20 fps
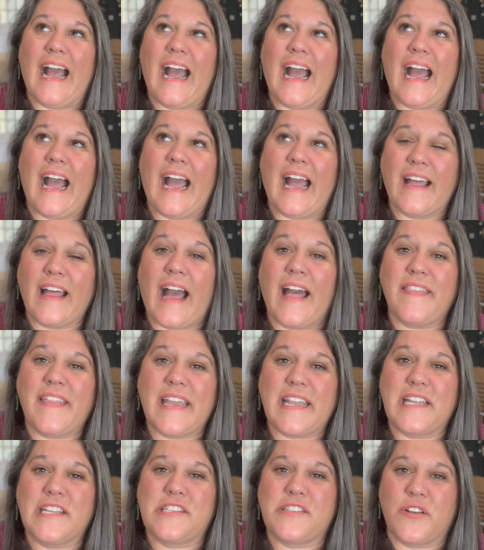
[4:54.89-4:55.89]
I
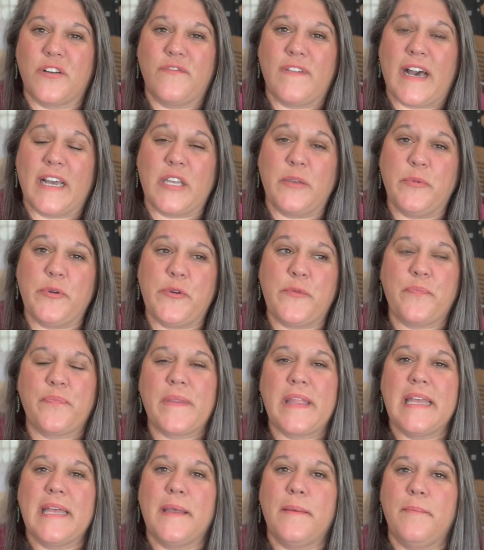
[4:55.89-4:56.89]
think is so valuable.
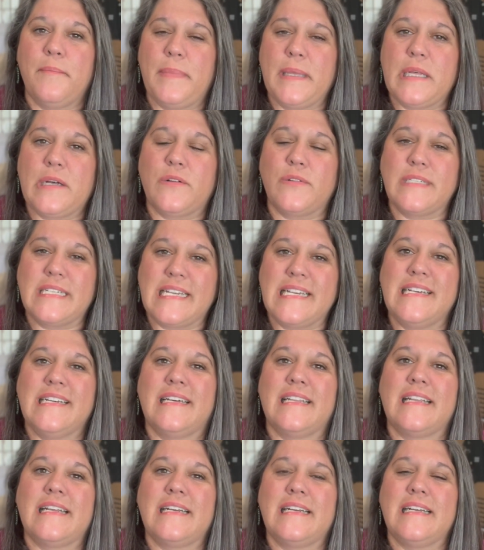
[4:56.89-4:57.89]
Build
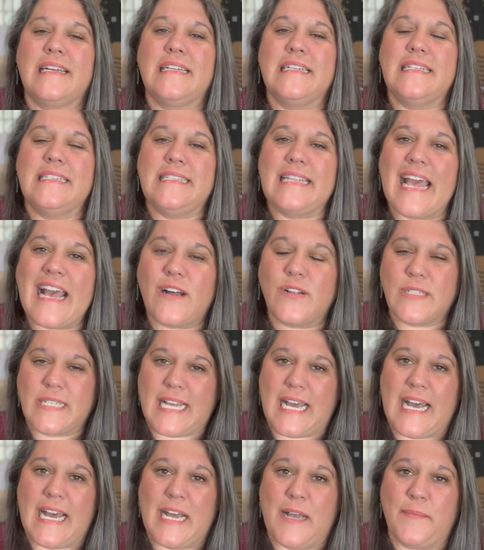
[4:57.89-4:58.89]
in
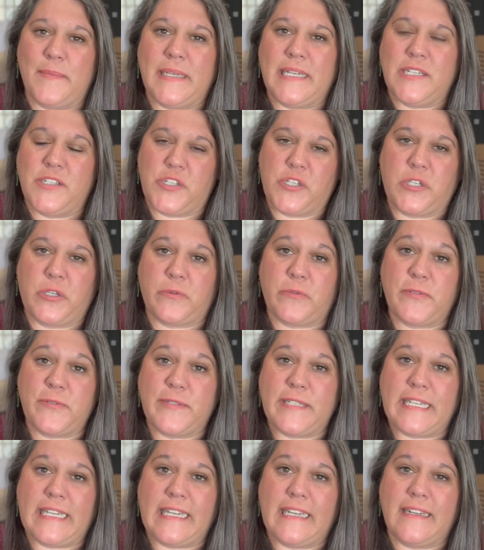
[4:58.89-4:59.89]
downtime into your
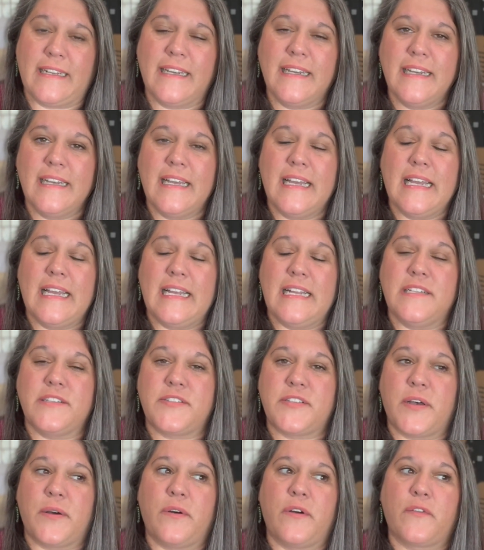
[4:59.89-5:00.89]
routine. And
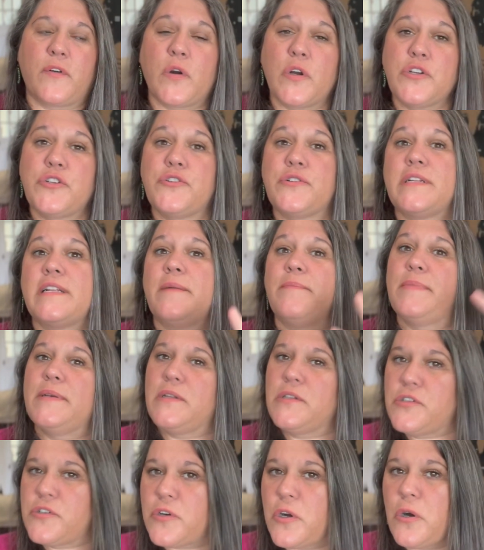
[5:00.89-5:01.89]
so, of course, you're going to
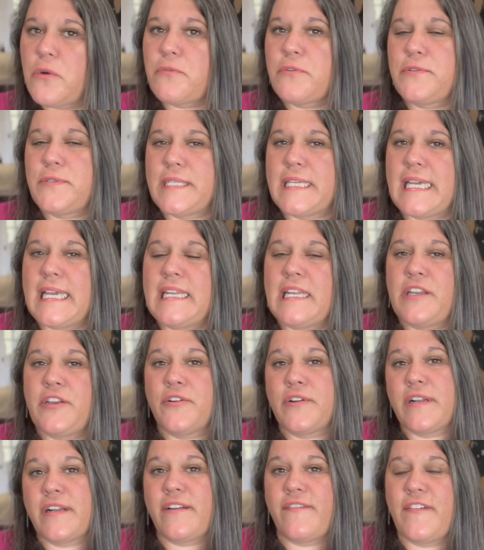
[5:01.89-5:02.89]
build your whole routine and
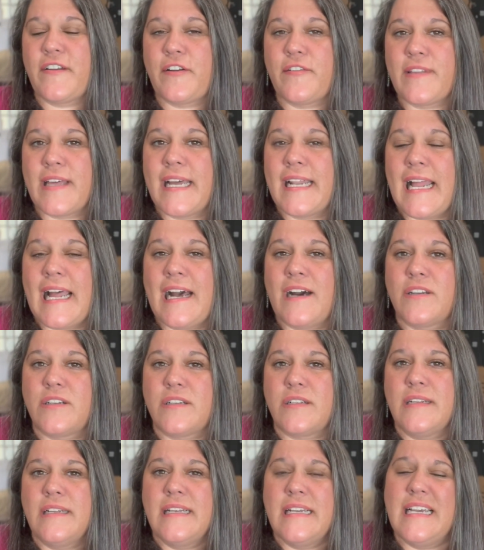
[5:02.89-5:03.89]
you're going to figure that
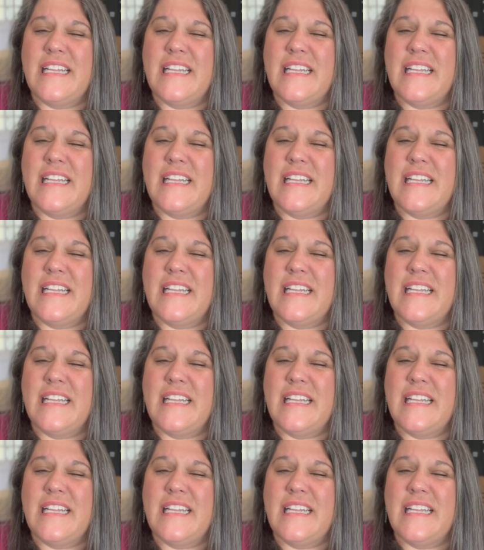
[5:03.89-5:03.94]
out.